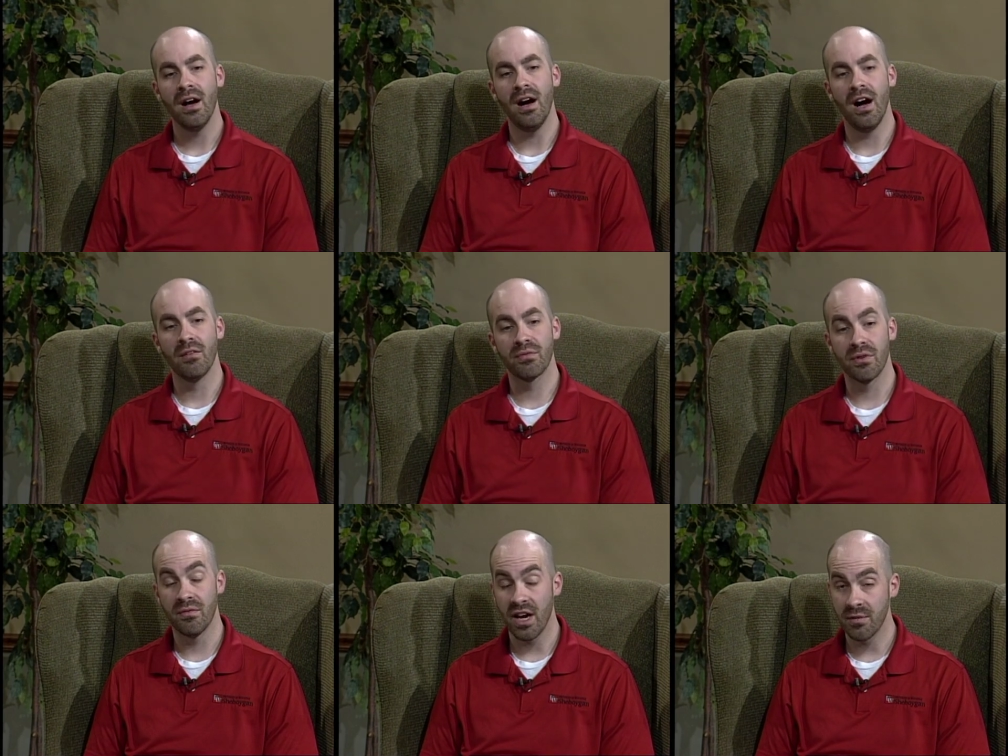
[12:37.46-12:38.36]
um,
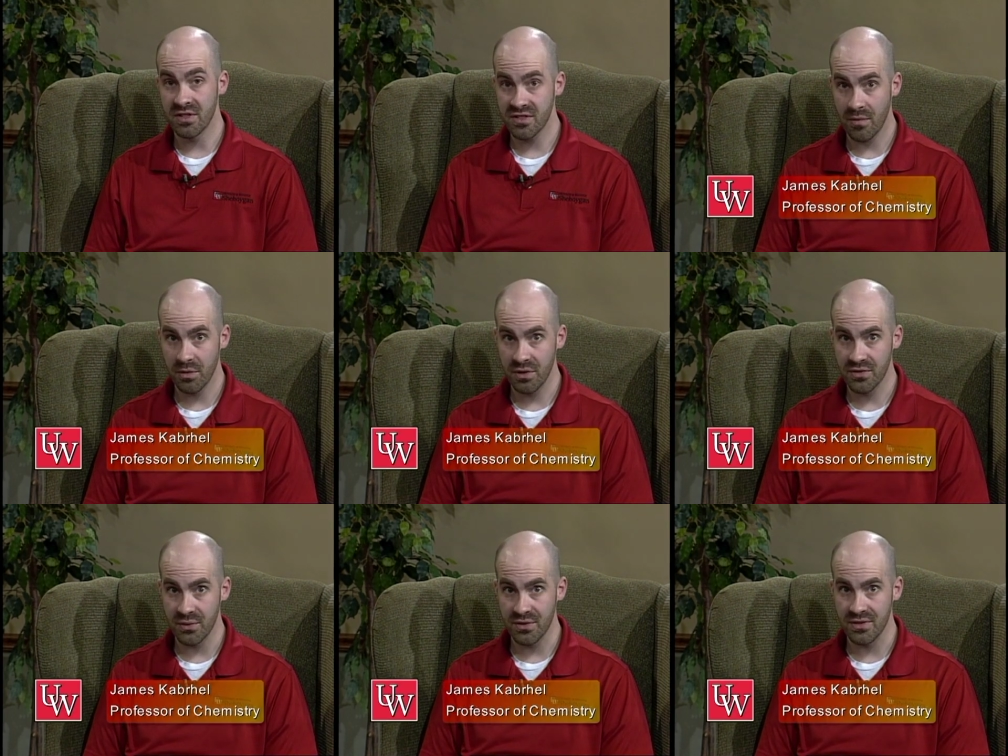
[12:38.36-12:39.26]
from vitamin supplement
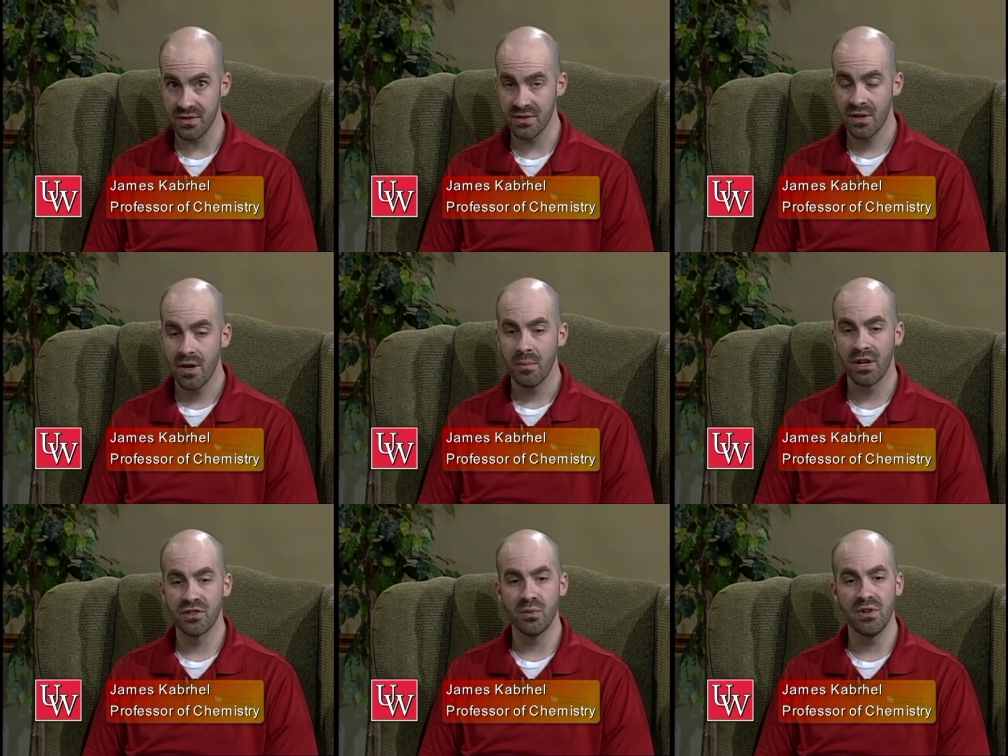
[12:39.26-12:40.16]
sources,
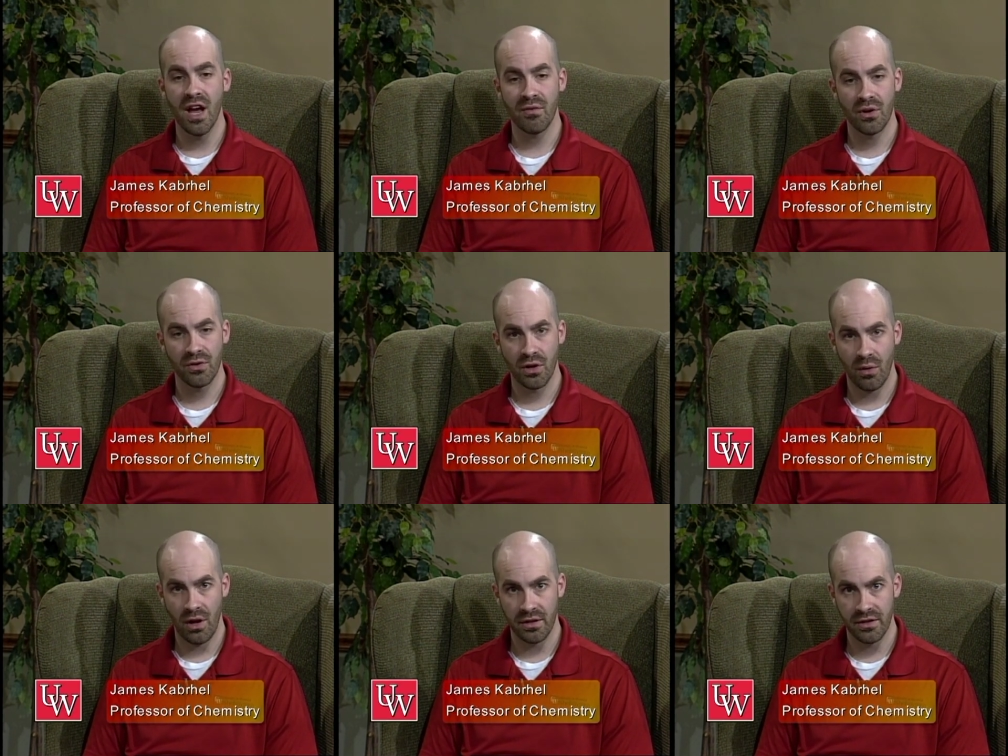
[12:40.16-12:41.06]
because you never know the
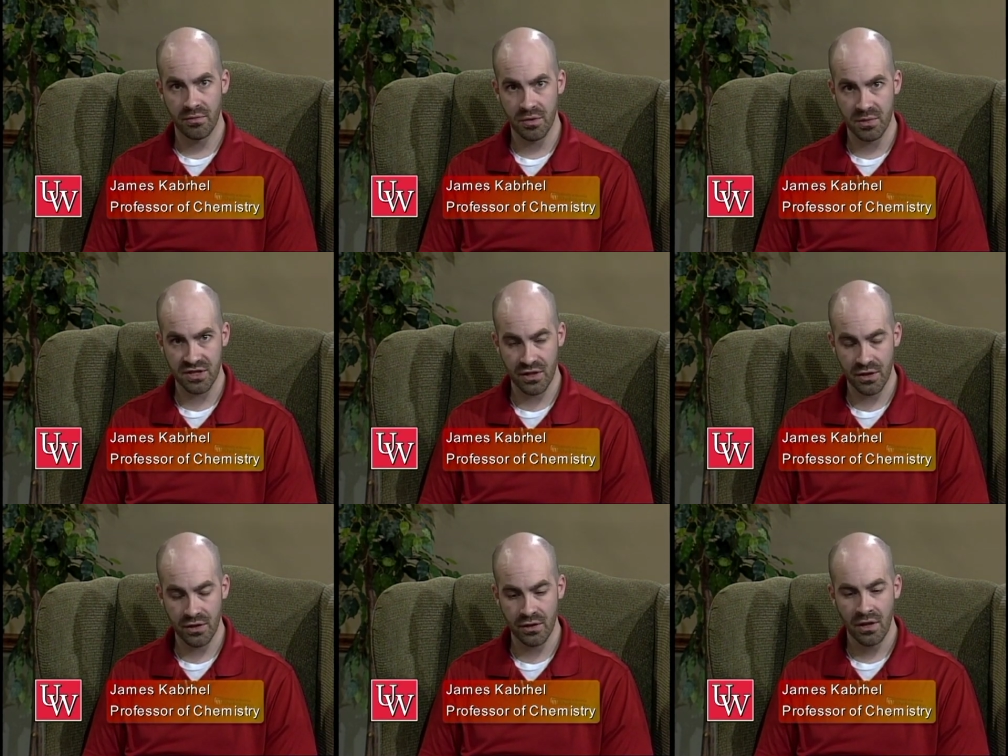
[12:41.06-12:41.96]
quality of the
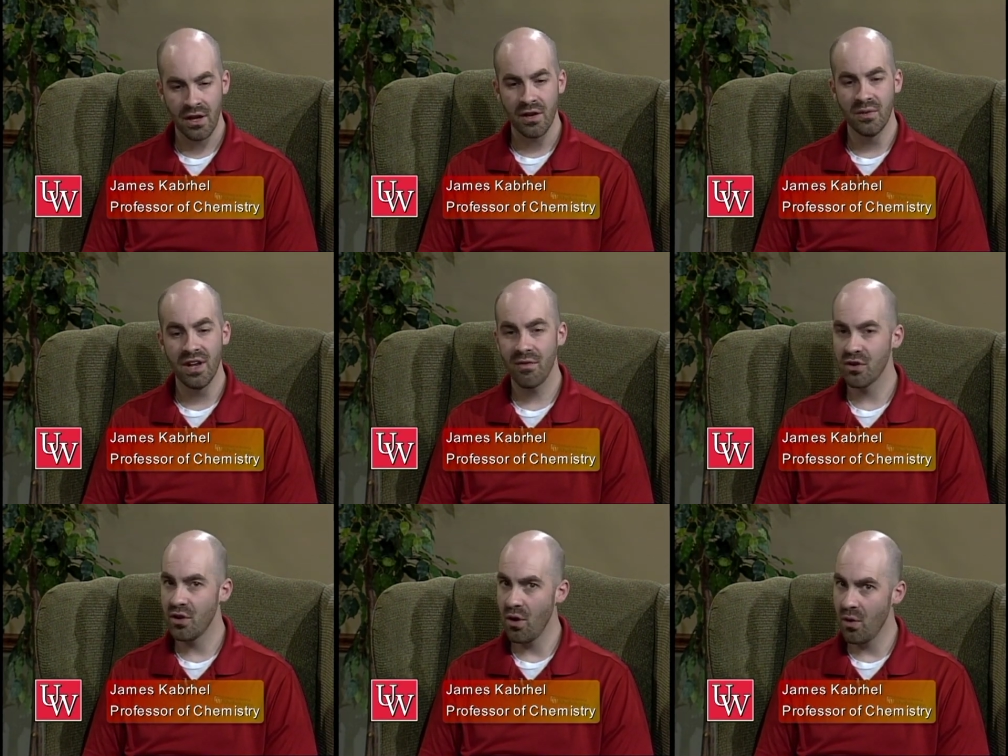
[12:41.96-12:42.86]
material. You
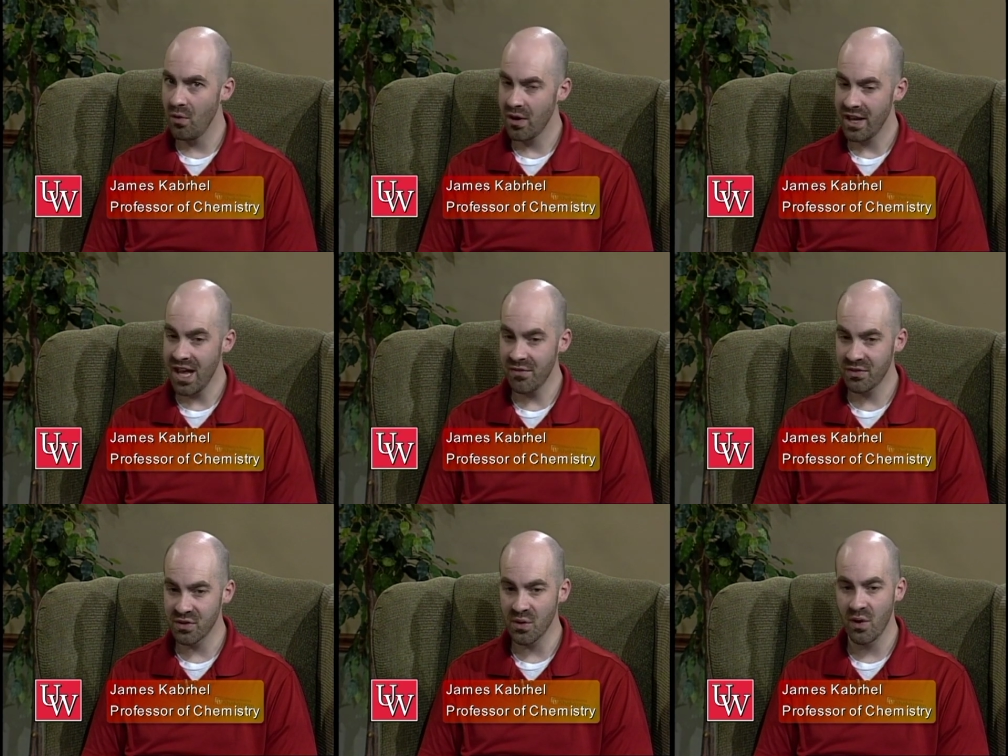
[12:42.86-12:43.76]
never know if
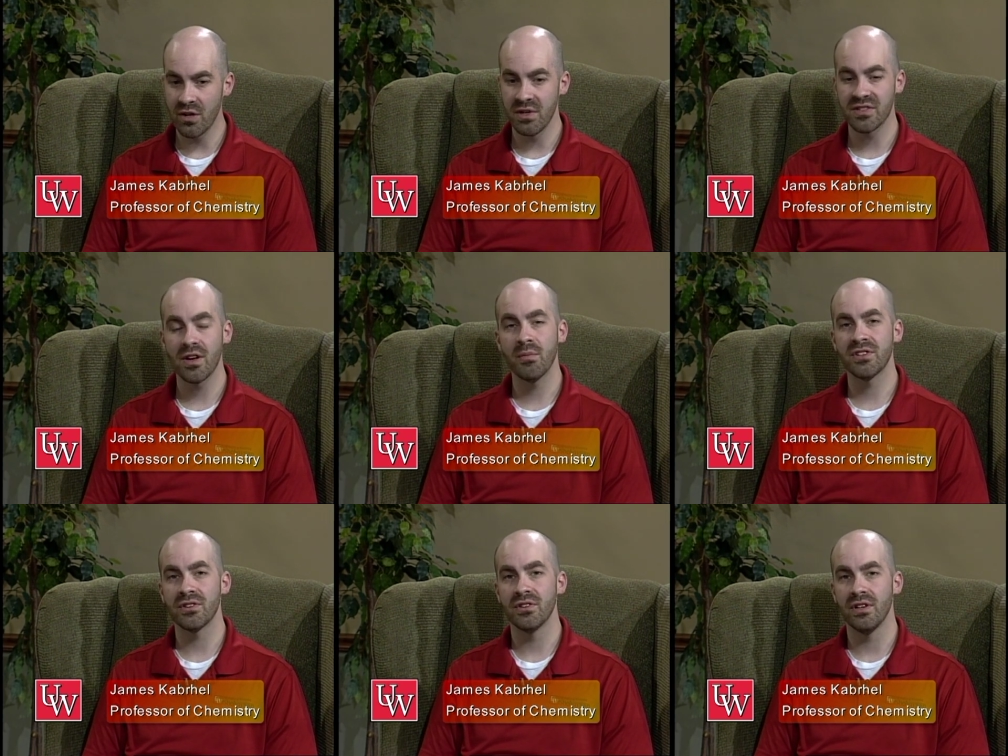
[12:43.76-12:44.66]
there's going to be some
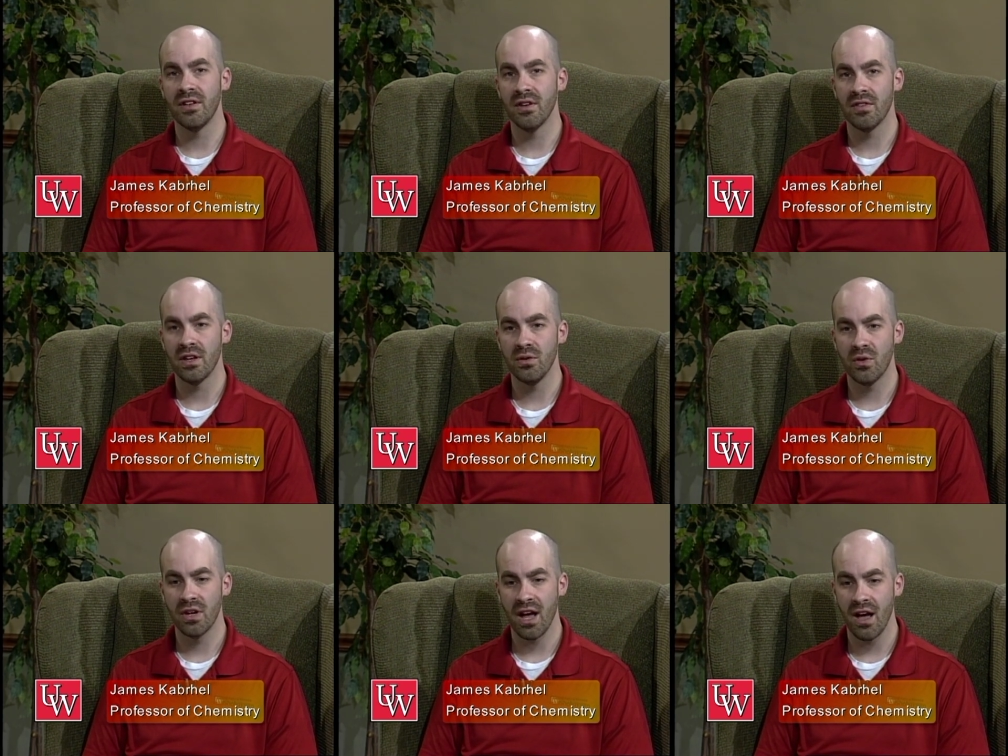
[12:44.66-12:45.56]
material in there that you
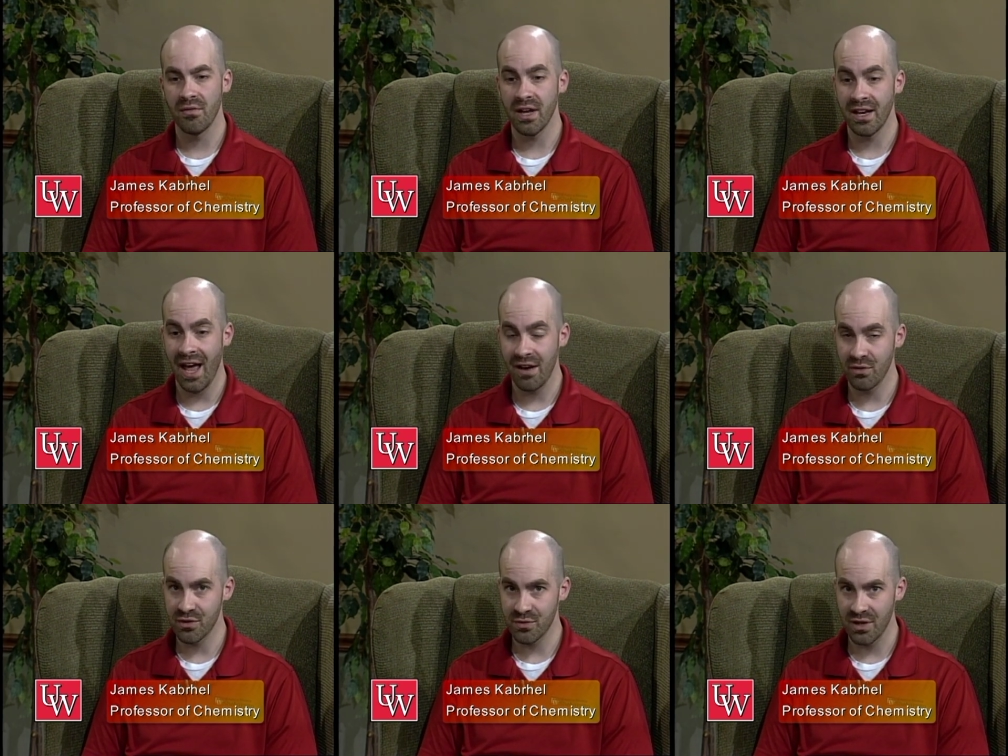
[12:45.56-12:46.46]
could have an
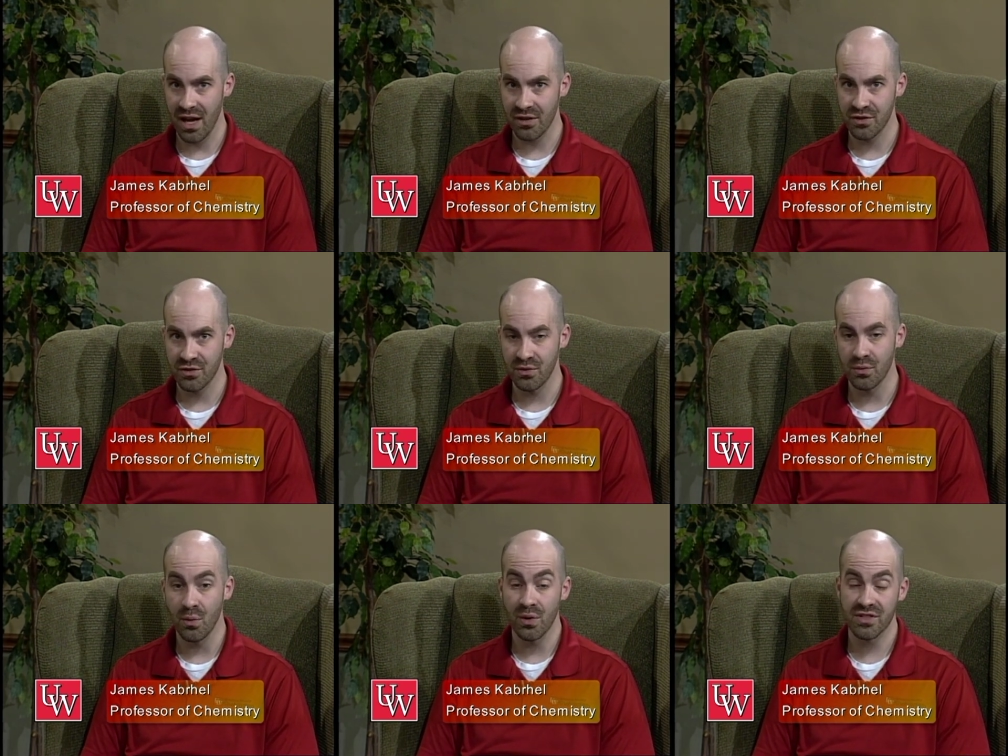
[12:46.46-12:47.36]
adverse reaction
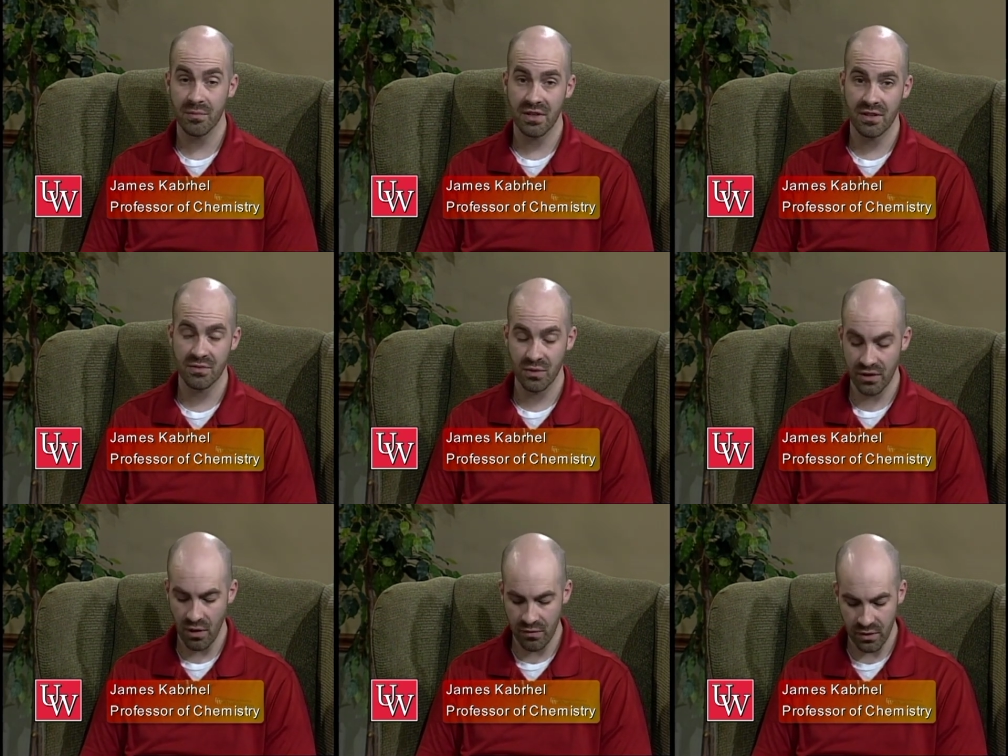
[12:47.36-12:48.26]
to or something that's
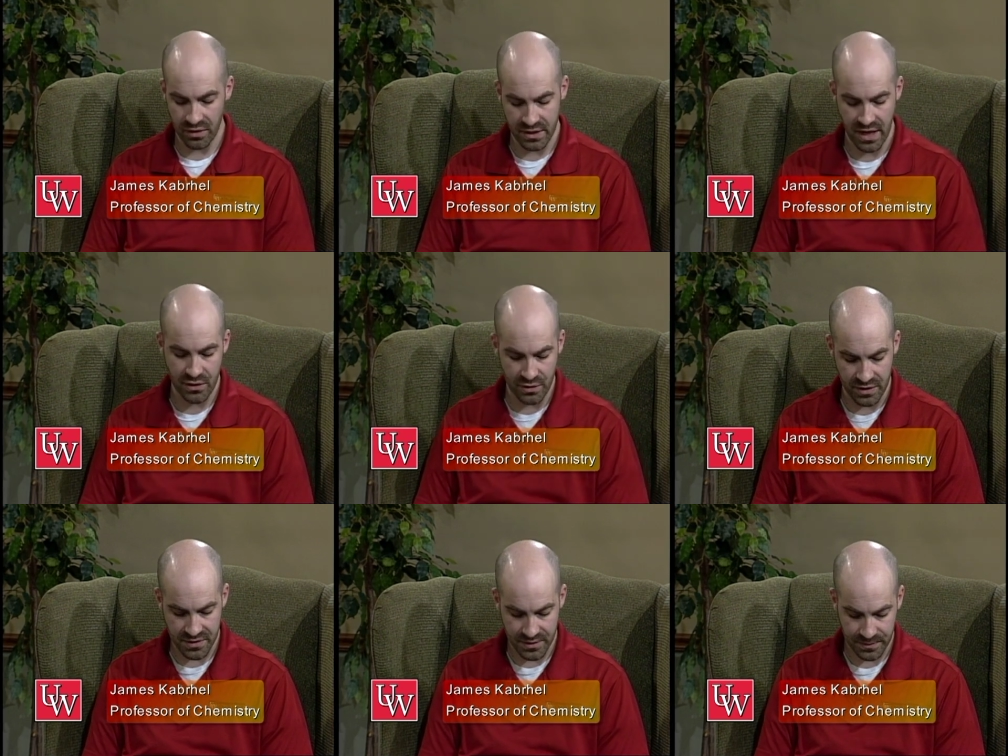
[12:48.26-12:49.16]
really overtly
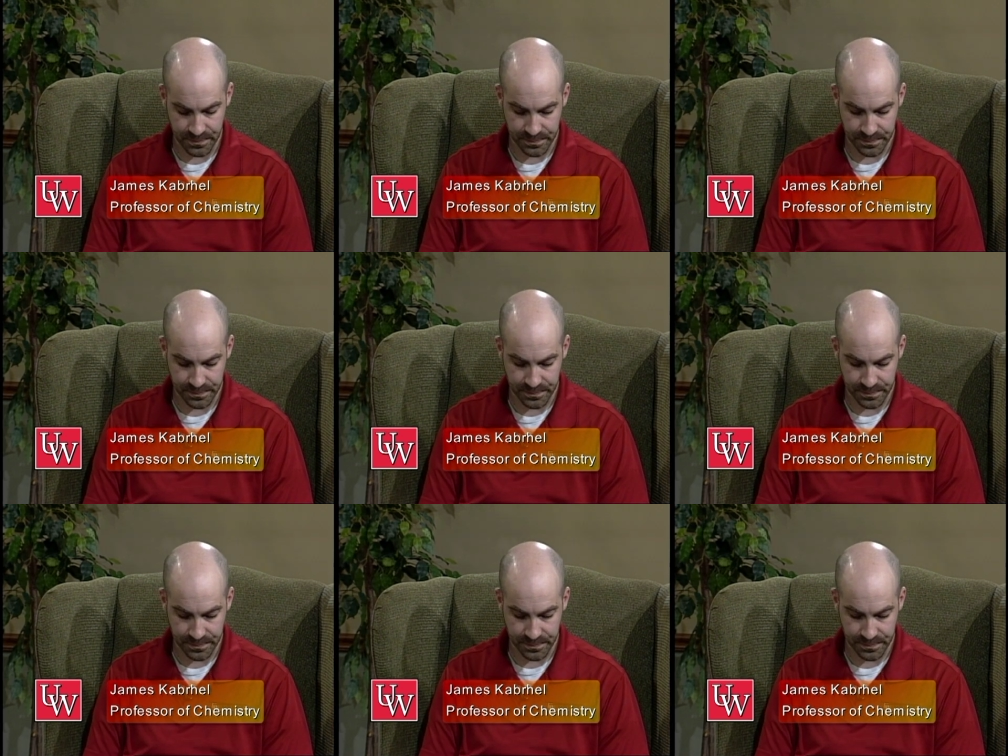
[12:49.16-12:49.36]
dangerous.